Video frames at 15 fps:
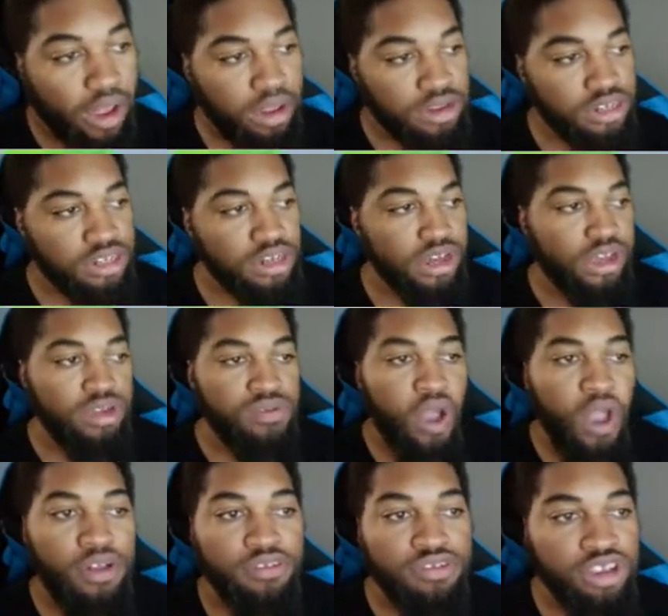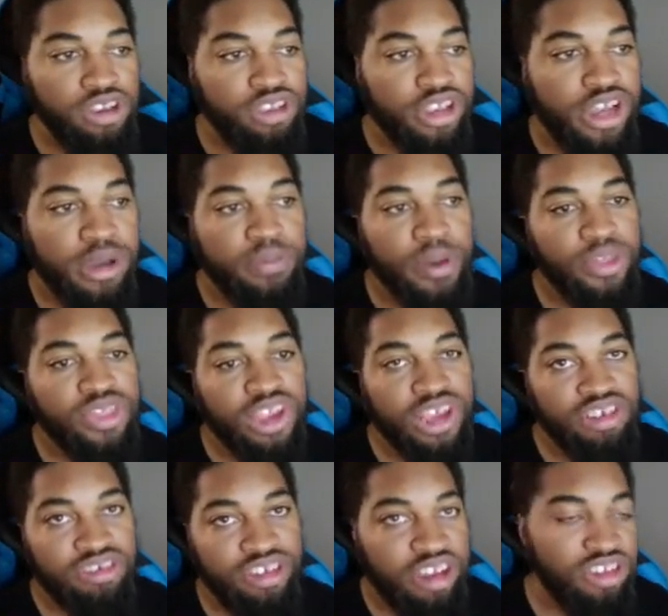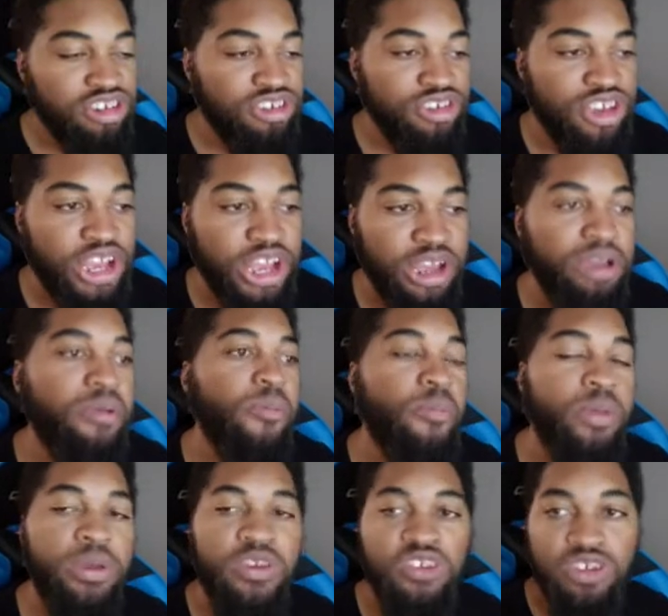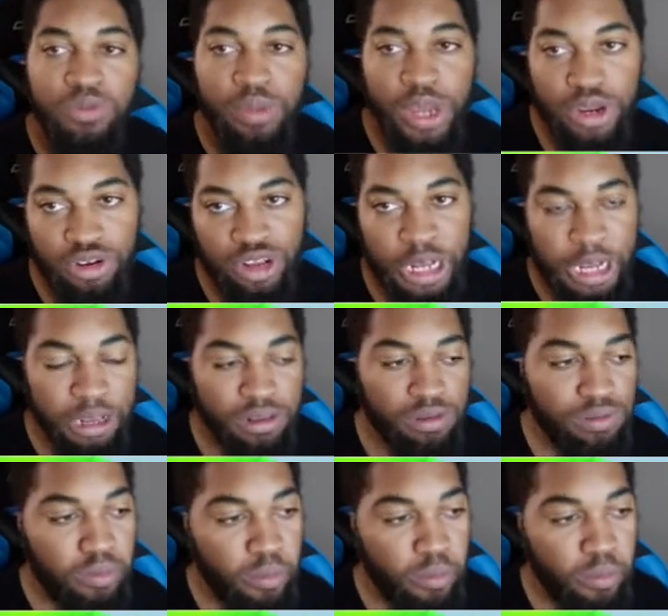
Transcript: Like, just to help out the concession side, maybe you should buy your snacks.